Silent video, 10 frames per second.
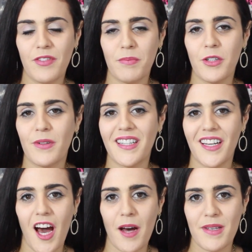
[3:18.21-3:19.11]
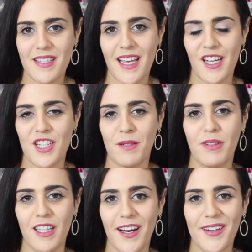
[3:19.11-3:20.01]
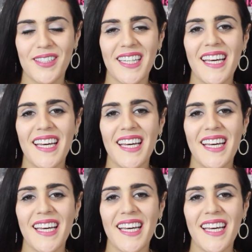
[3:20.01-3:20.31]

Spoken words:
from you in the comments section below.